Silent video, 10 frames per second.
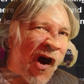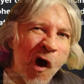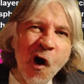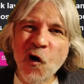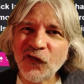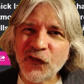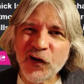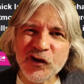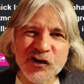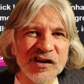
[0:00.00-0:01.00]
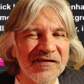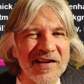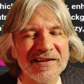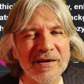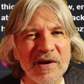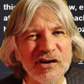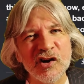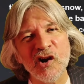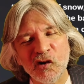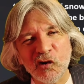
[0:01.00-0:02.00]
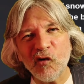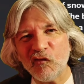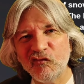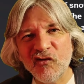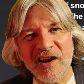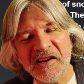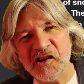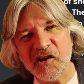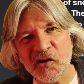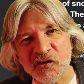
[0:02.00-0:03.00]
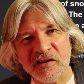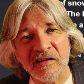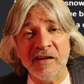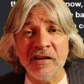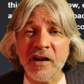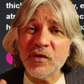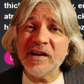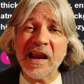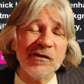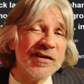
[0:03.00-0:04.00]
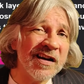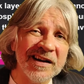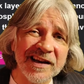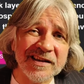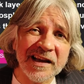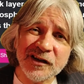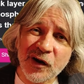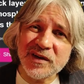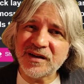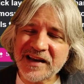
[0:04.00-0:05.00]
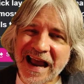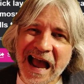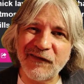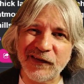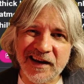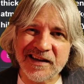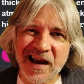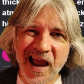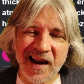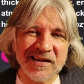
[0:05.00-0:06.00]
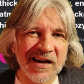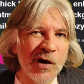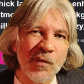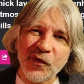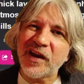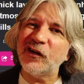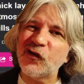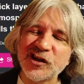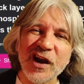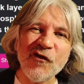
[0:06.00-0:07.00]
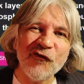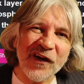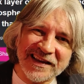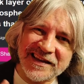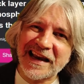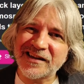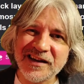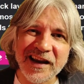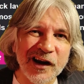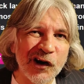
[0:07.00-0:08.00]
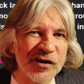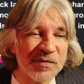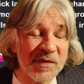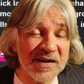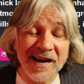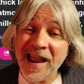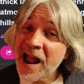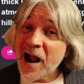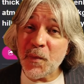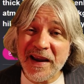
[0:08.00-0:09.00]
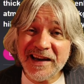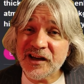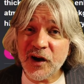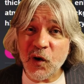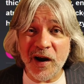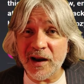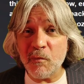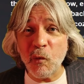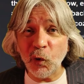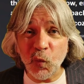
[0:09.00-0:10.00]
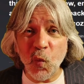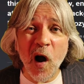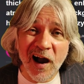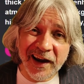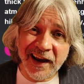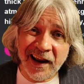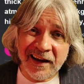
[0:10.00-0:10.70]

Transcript: All the versions of this image look really good. The only downside is they don't seem to have any text, but they look so fantastic and Christmassy, I may need to go and get a mulled wine.